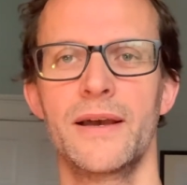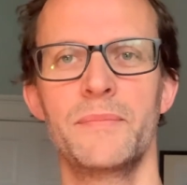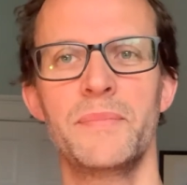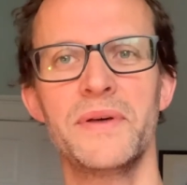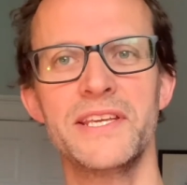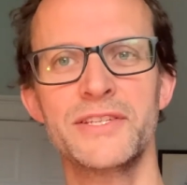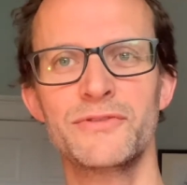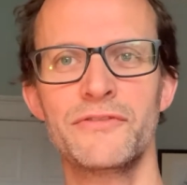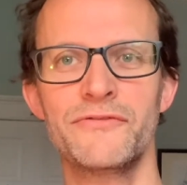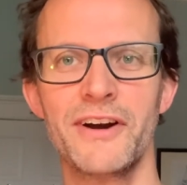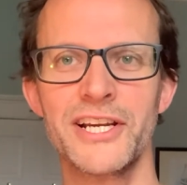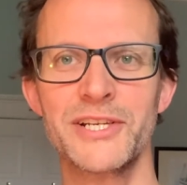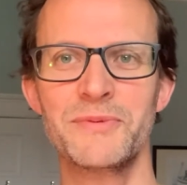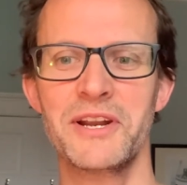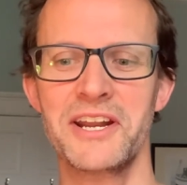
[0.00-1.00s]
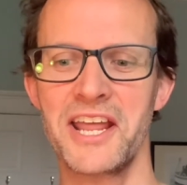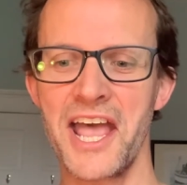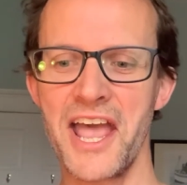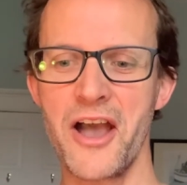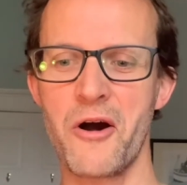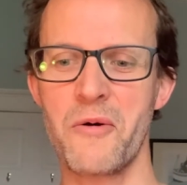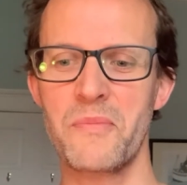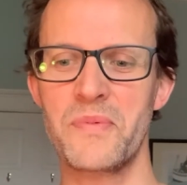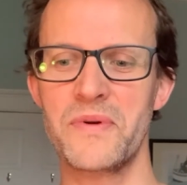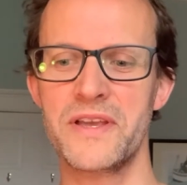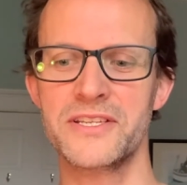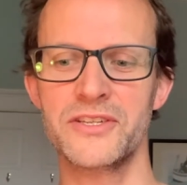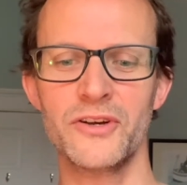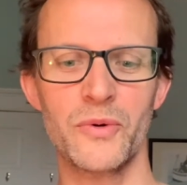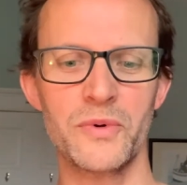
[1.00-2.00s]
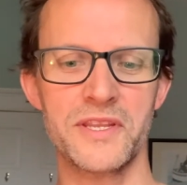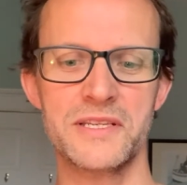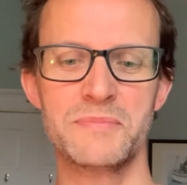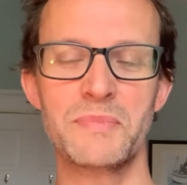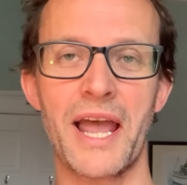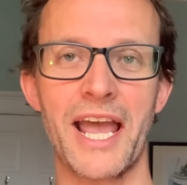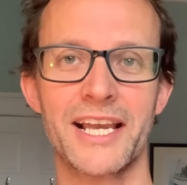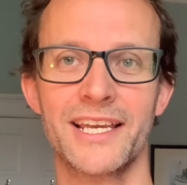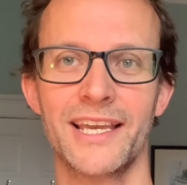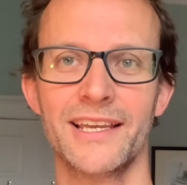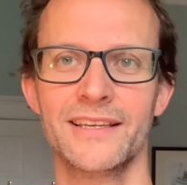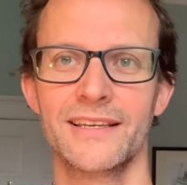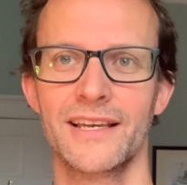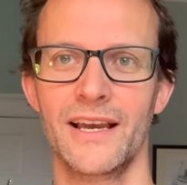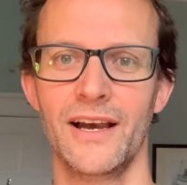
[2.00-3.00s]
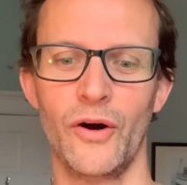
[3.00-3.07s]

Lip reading: But this refreshment and help is not with his packing